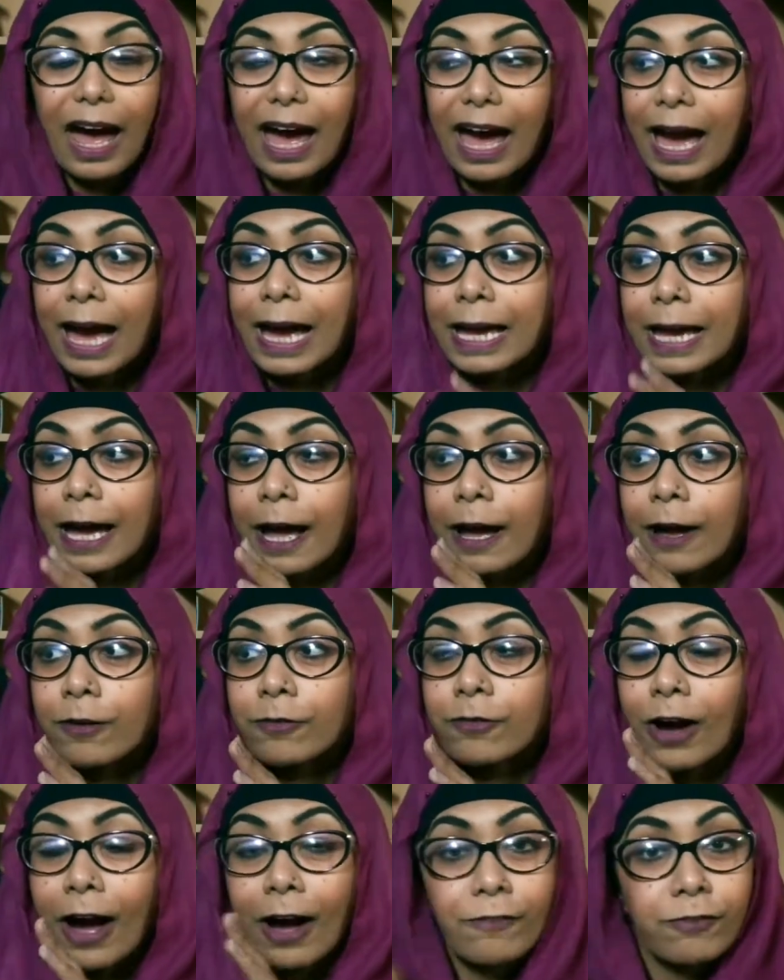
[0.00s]
I
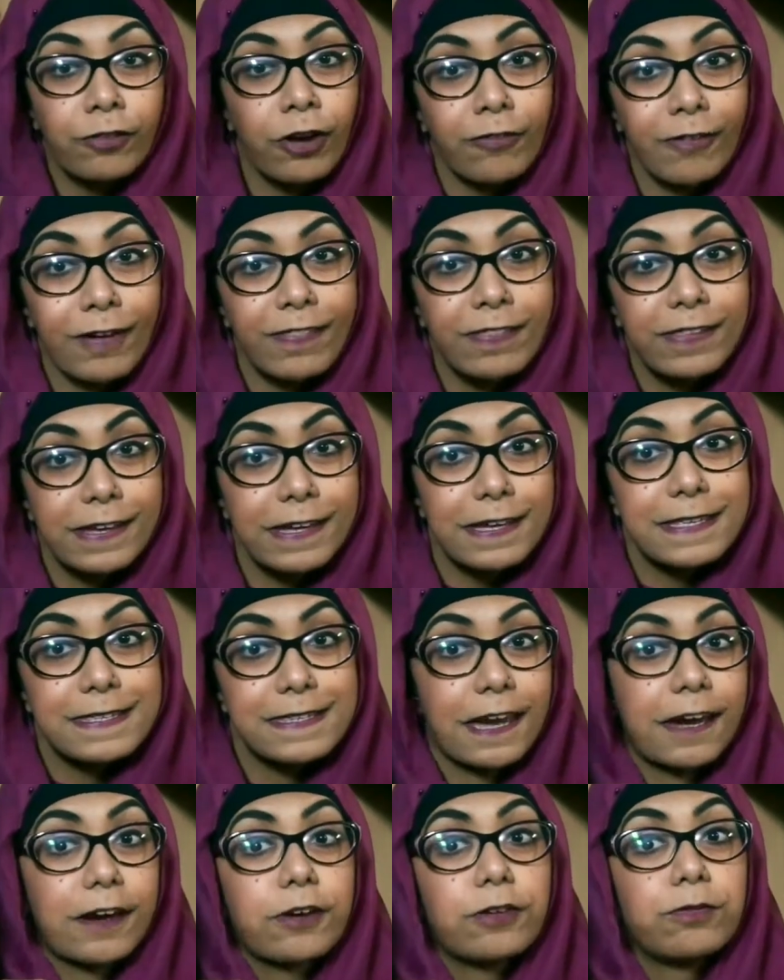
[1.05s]
have not read the
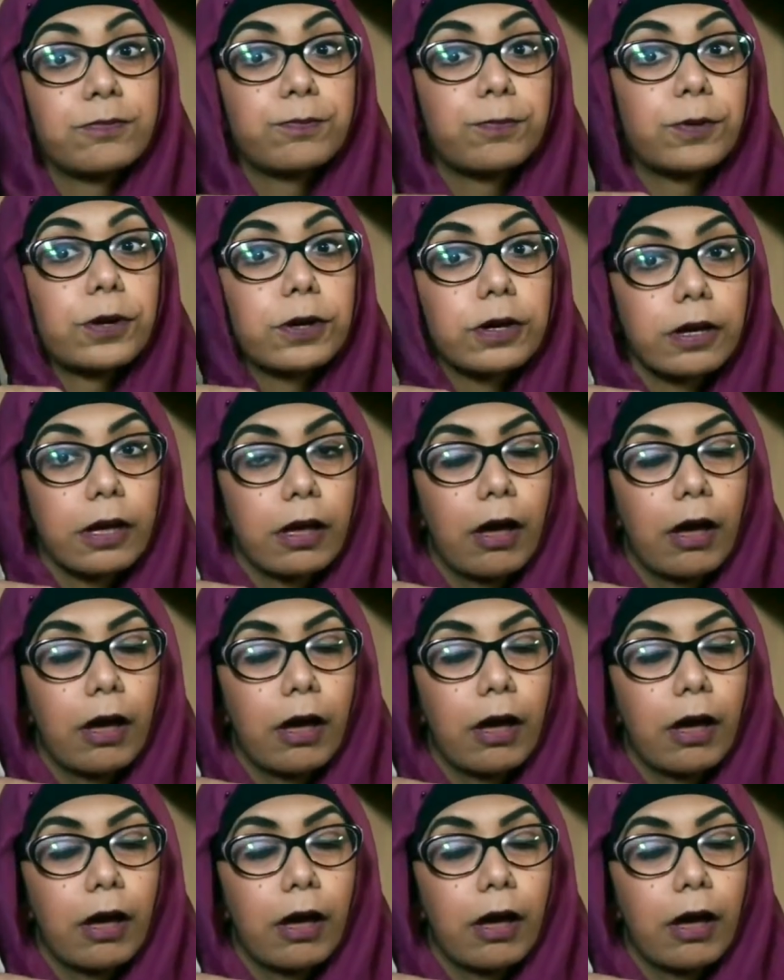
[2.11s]
second book